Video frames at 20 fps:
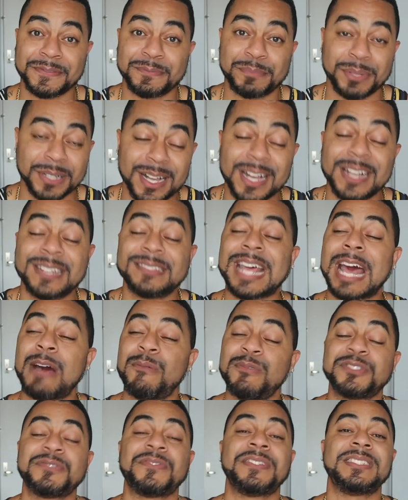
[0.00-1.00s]
because that
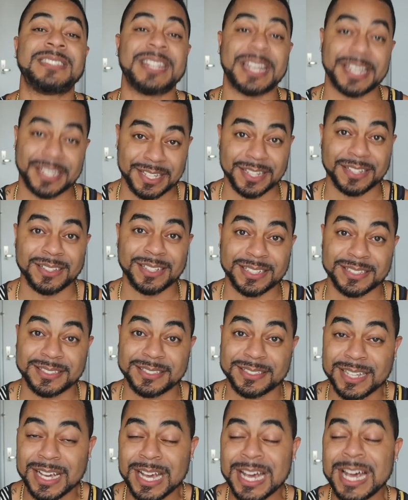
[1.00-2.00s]
was
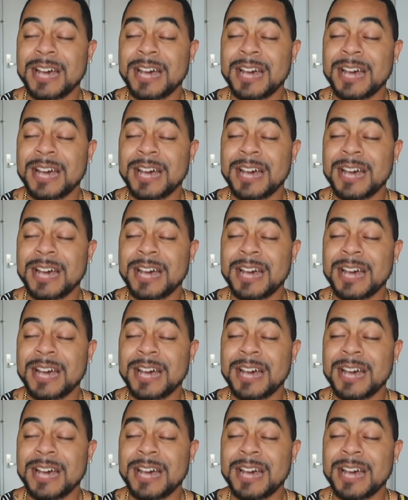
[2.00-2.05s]
ridiculous.